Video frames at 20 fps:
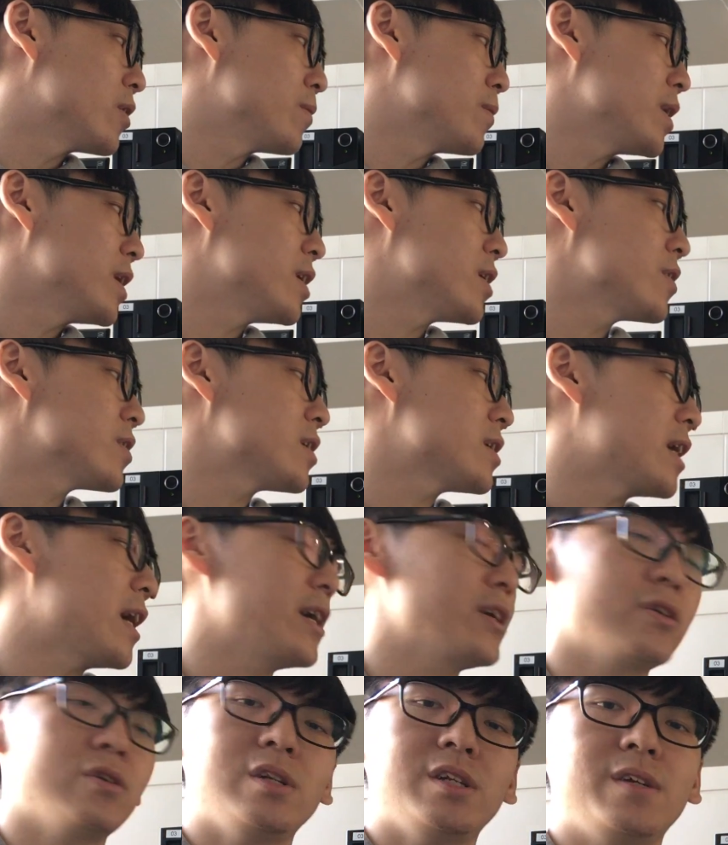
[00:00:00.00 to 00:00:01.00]
the
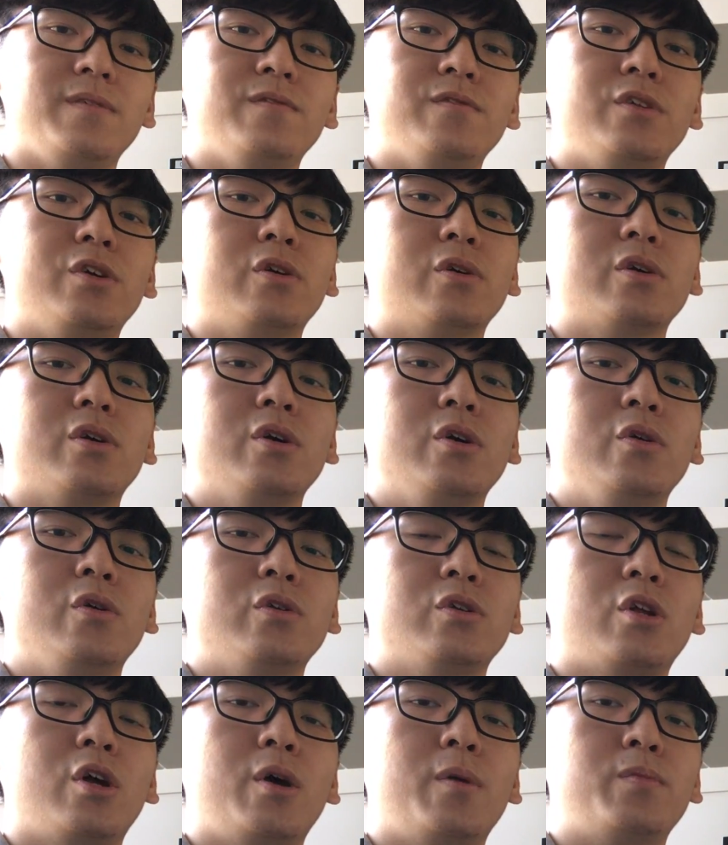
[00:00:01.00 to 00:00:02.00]
mediastinal lymph node.
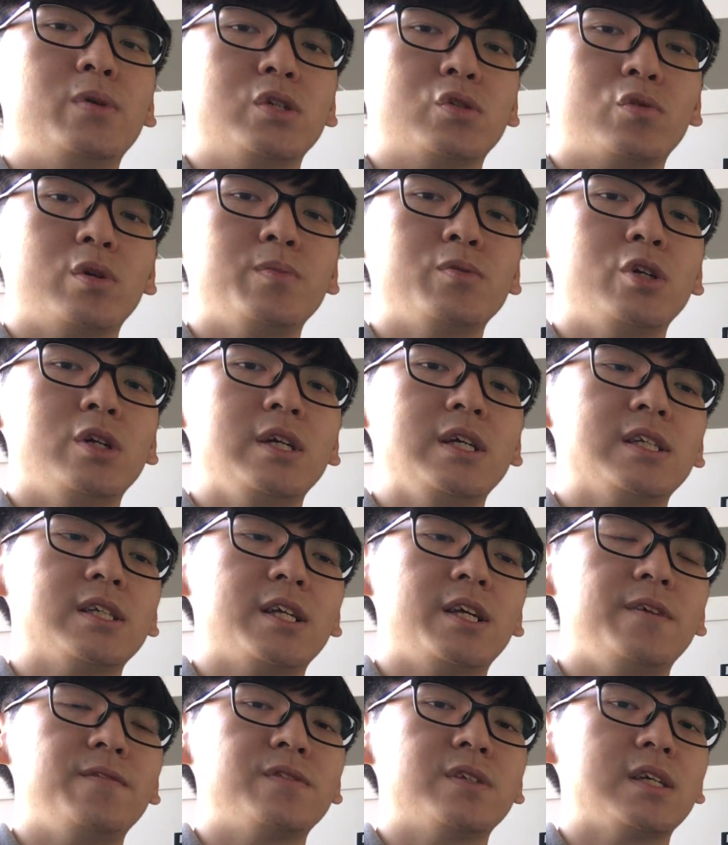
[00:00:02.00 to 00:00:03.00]
The prescription is give